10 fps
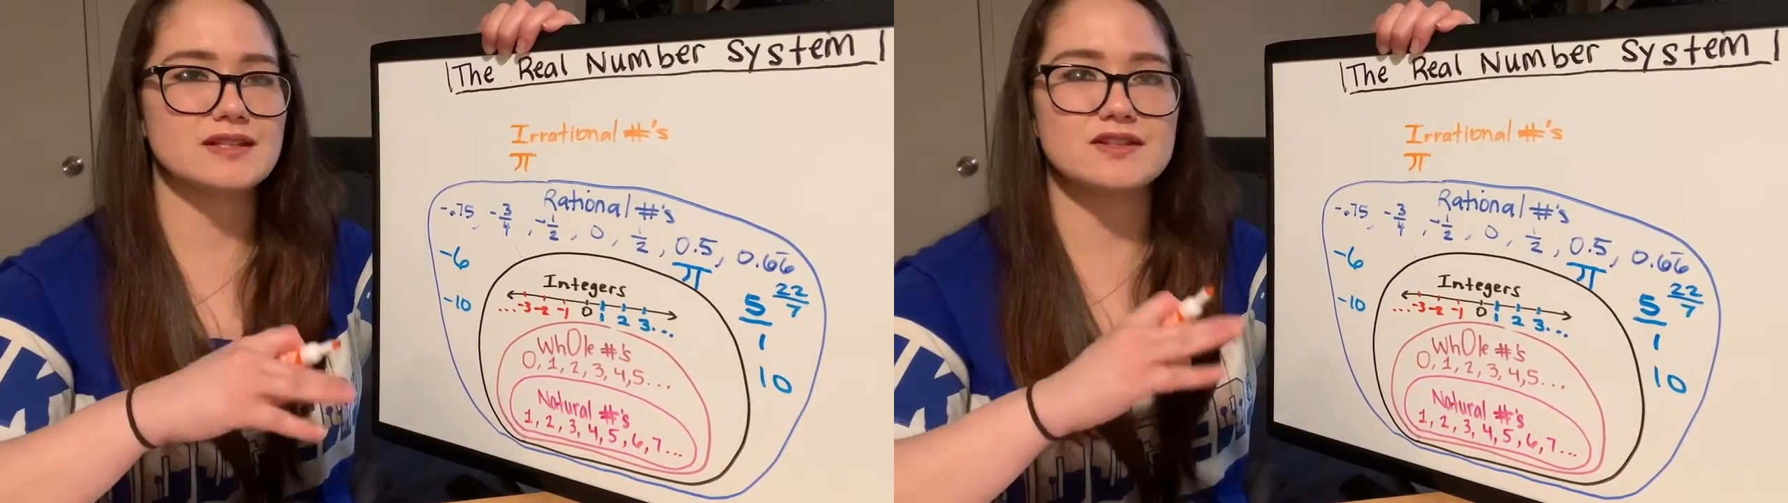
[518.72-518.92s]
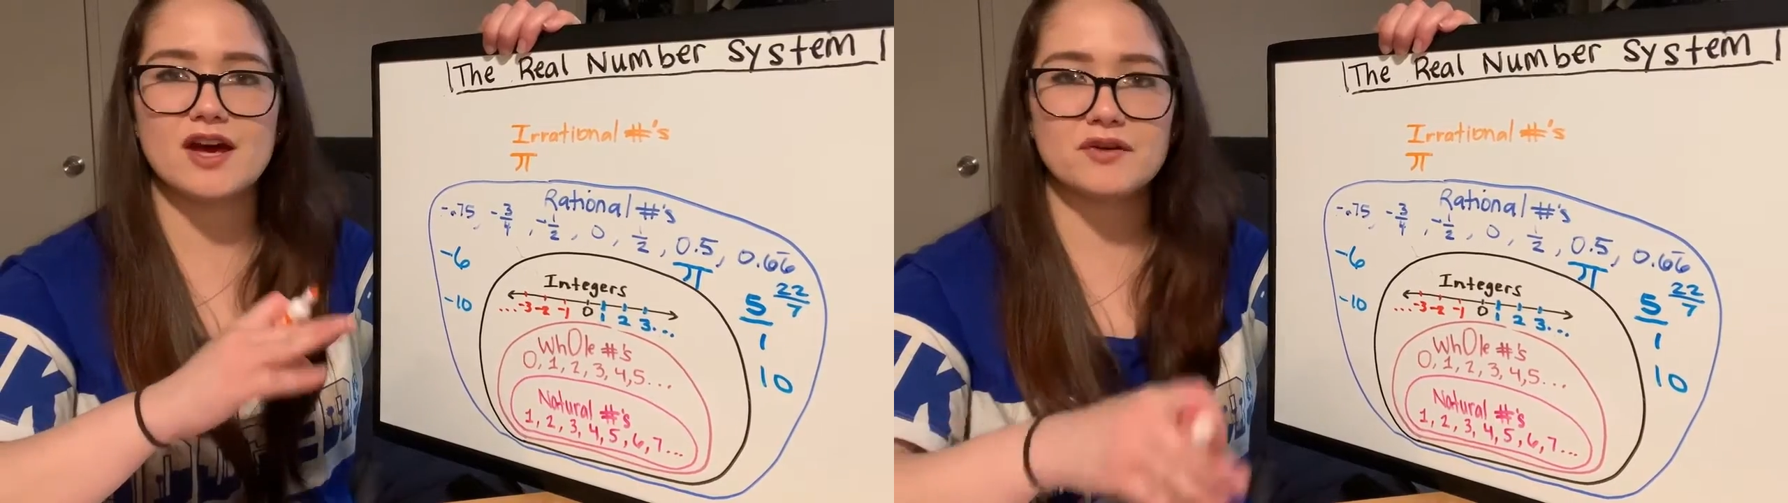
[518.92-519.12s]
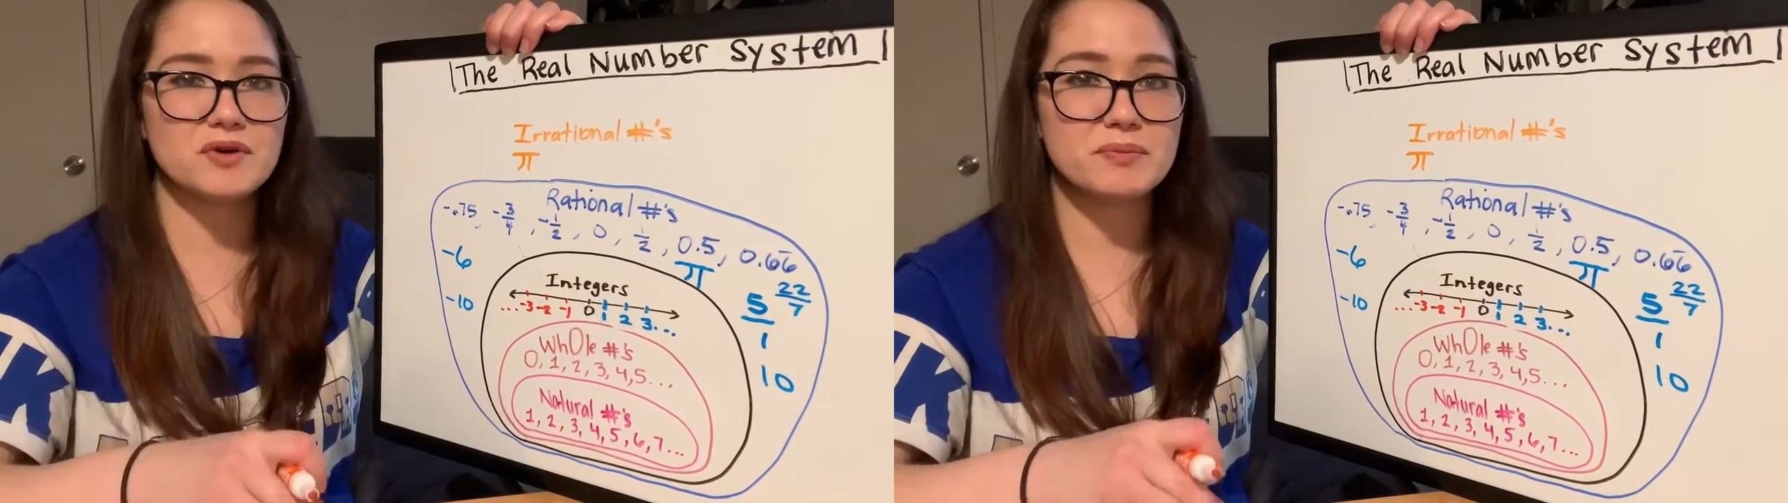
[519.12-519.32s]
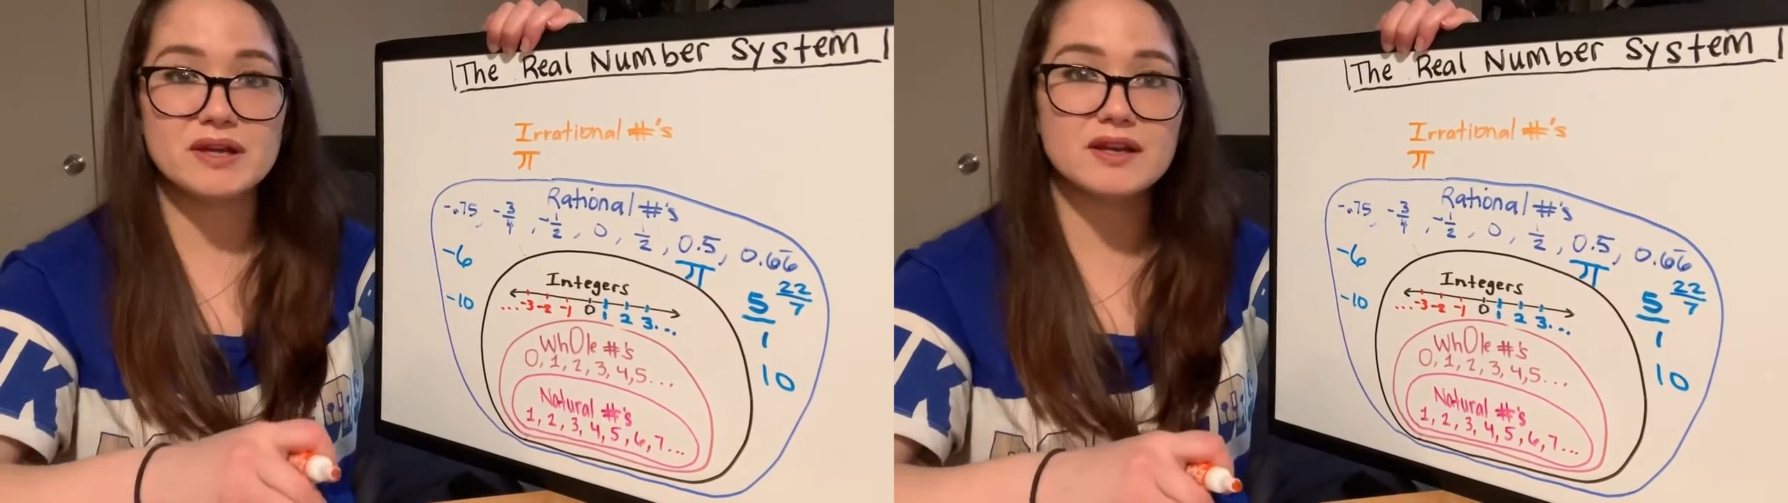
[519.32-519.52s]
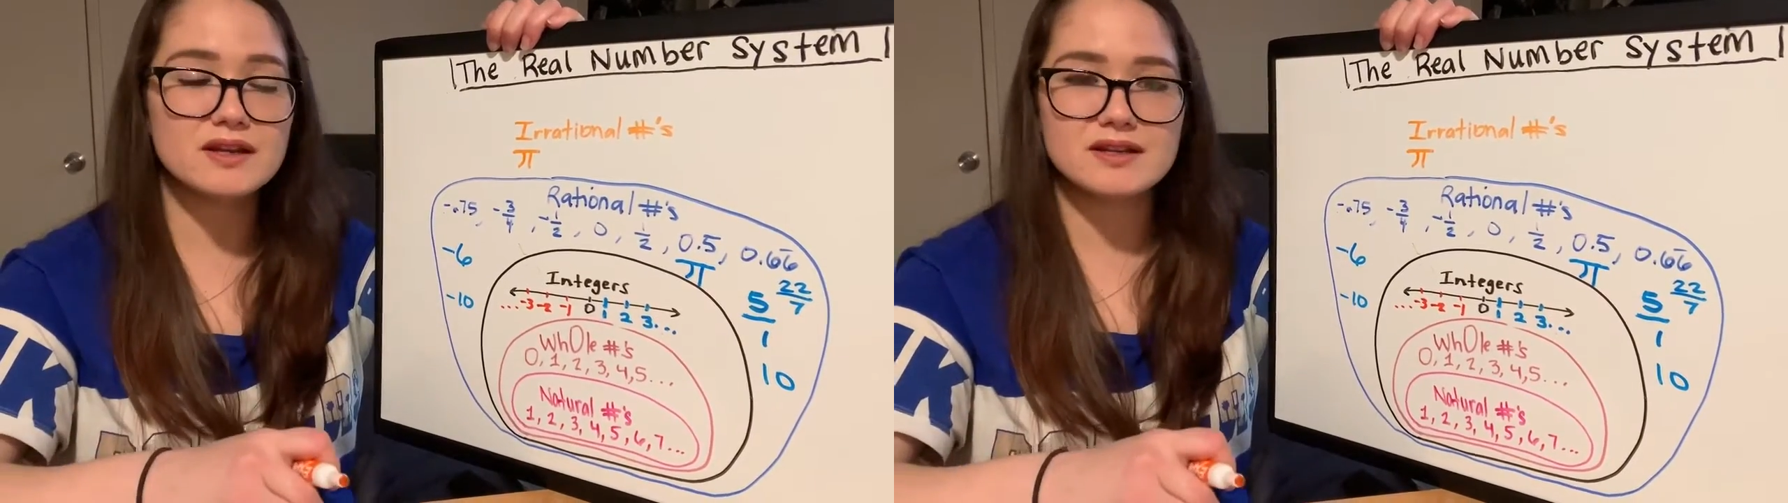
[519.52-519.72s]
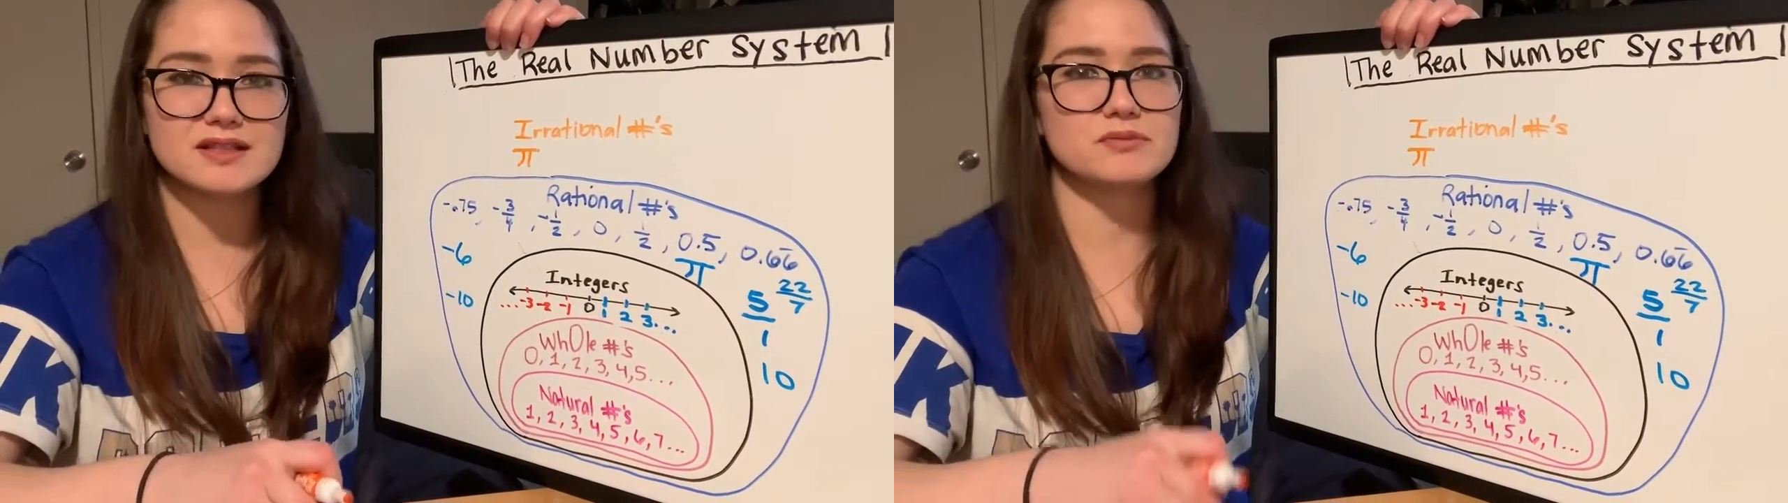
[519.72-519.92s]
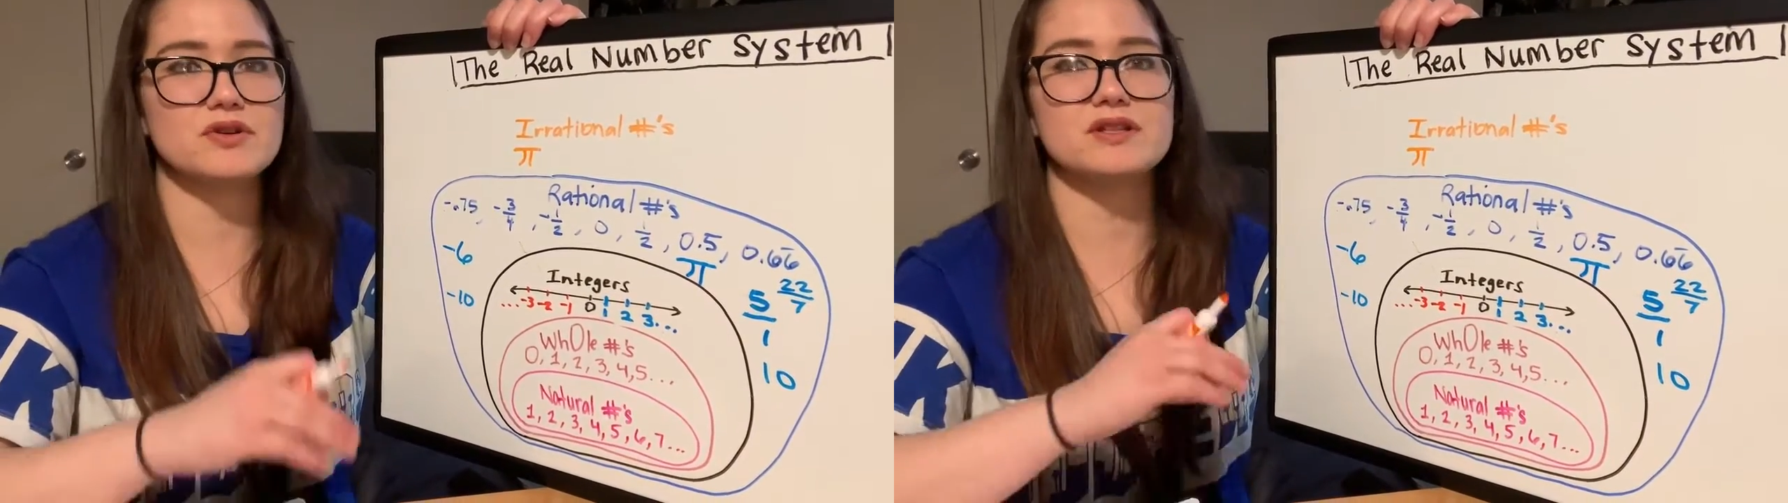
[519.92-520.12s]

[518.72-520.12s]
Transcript: not a repeating decimal,